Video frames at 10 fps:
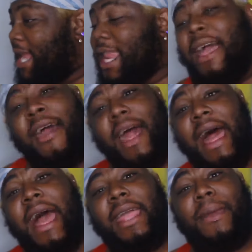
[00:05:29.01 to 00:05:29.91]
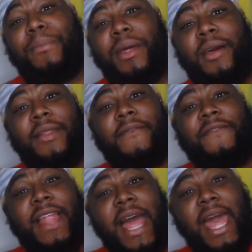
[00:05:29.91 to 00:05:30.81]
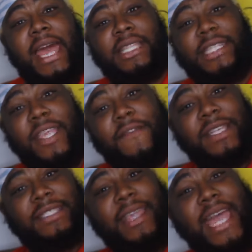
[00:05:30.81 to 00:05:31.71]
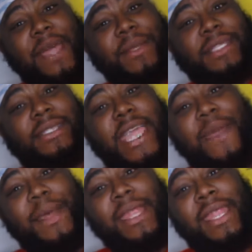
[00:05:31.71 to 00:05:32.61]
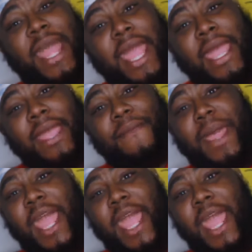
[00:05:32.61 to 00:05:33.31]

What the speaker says: And I get butterflies every time you say my name.